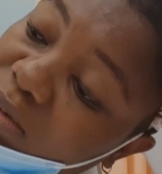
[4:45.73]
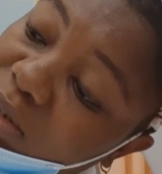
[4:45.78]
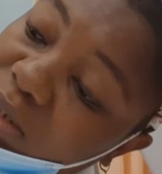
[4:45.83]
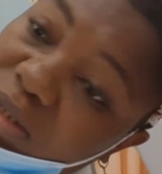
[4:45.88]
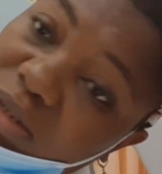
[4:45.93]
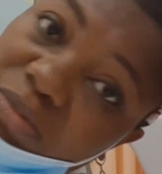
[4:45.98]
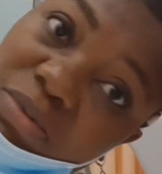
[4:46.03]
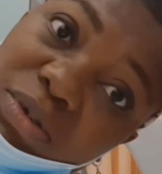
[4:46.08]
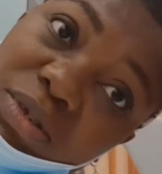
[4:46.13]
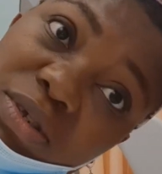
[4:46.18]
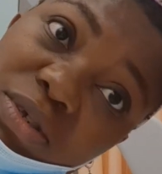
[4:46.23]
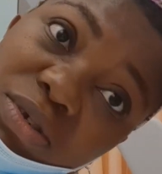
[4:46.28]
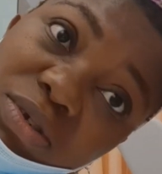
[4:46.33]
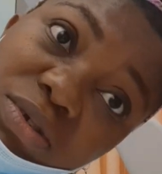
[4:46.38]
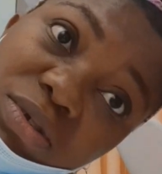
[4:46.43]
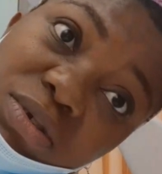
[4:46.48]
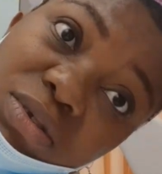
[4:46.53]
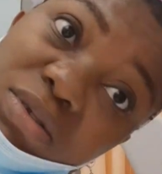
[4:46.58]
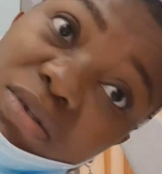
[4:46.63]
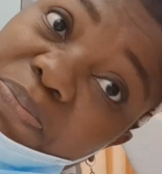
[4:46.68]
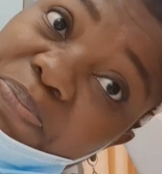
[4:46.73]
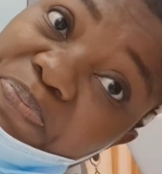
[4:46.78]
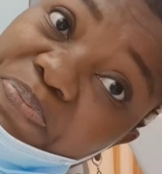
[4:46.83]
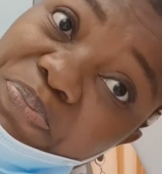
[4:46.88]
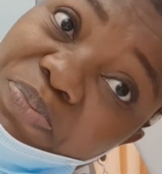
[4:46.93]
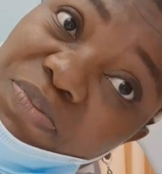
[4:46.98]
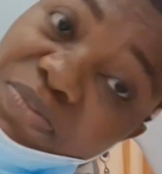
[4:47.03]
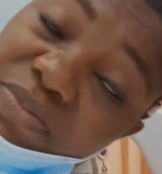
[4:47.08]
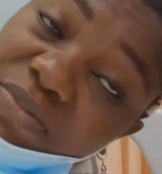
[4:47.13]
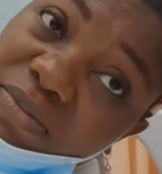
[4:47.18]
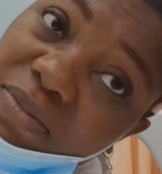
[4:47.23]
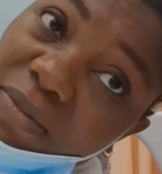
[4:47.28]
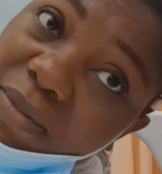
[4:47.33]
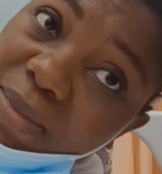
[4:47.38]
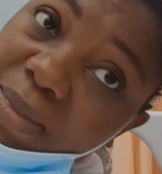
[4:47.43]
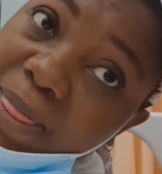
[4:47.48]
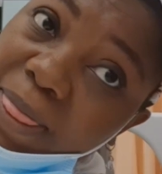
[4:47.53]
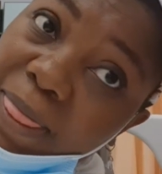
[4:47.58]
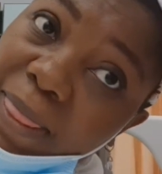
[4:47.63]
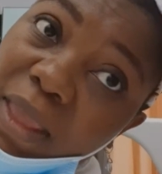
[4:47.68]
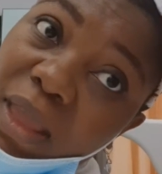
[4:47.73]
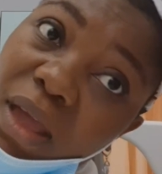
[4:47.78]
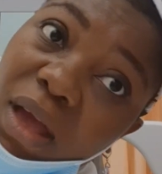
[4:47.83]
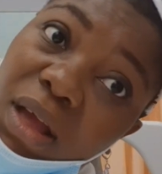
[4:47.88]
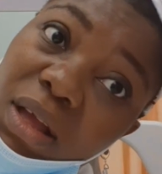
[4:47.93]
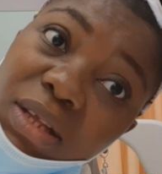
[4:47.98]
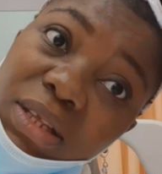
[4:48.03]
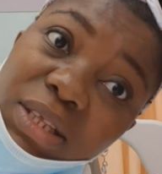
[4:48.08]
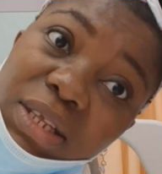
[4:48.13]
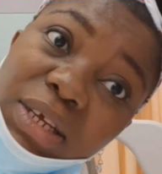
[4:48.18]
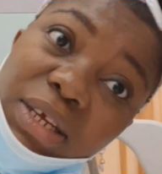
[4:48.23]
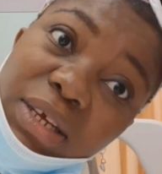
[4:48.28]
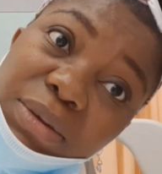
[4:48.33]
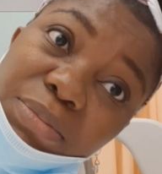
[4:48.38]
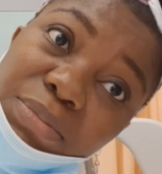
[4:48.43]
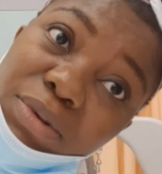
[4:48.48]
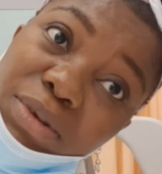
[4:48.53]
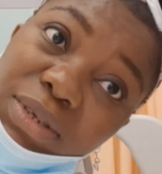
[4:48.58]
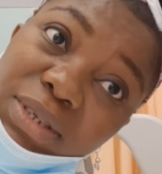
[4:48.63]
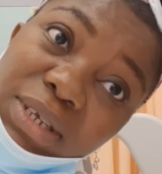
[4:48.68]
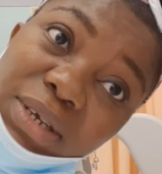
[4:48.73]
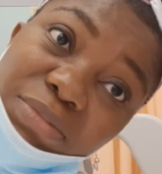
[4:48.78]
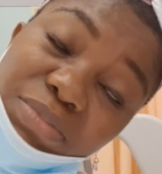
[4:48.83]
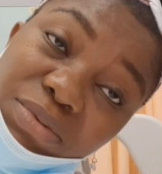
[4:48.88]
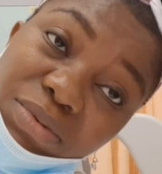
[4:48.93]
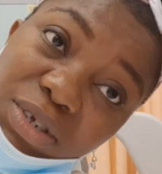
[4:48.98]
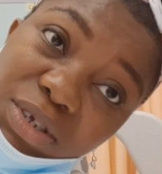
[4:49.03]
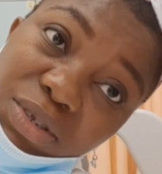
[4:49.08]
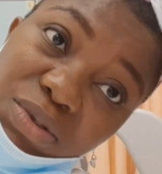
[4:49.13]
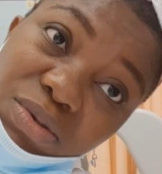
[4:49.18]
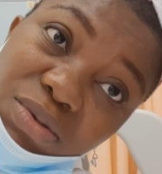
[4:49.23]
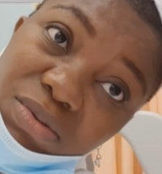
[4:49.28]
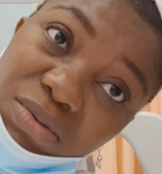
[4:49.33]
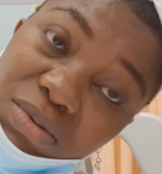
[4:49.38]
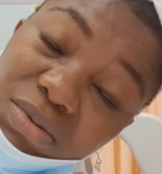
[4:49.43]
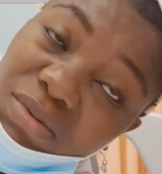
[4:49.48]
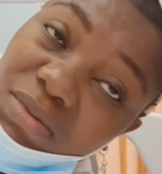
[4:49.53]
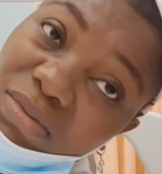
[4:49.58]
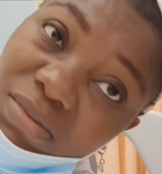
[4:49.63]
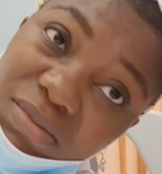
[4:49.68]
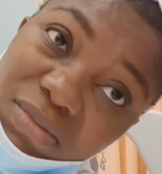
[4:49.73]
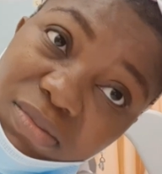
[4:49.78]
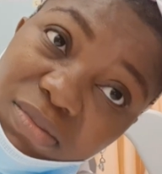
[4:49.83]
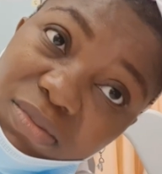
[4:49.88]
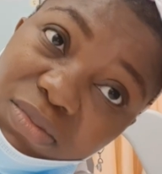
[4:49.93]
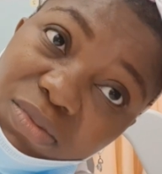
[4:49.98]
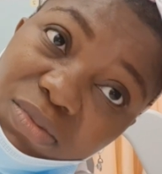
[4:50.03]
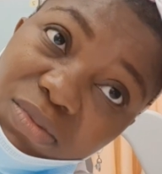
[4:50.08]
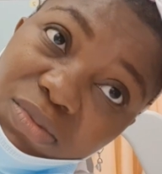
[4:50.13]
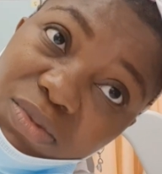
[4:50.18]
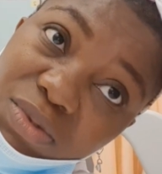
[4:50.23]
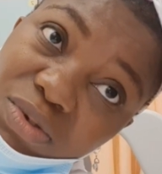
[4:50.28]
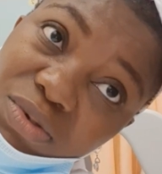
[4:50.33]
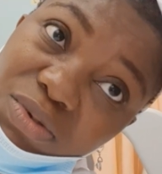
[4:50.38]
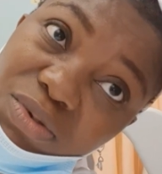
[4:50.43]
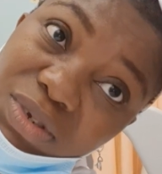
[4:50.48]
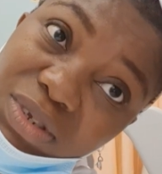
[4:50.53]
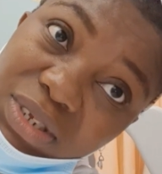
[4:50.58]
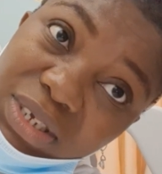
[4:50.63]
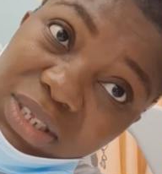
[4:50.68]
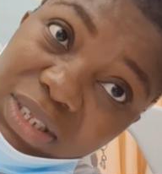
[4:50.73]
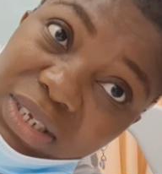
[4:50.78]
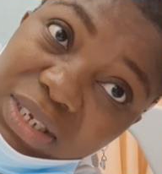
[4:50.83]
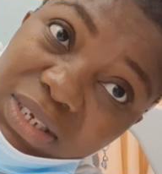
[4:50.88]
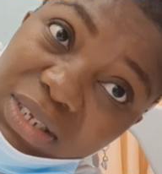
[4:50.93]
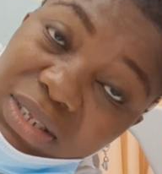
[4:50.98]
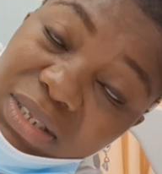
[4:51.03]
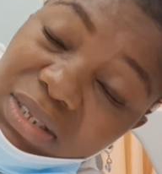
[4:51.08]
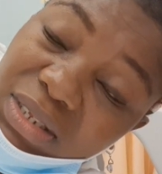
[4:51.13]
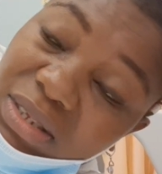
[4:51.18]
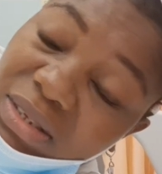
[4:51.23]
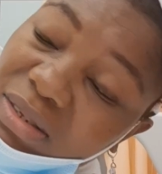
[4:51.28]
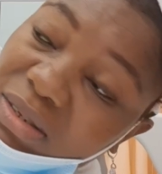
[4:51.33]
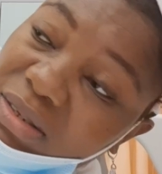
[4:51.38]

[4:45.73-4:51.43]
on his body is just the blood sample they took to run the test.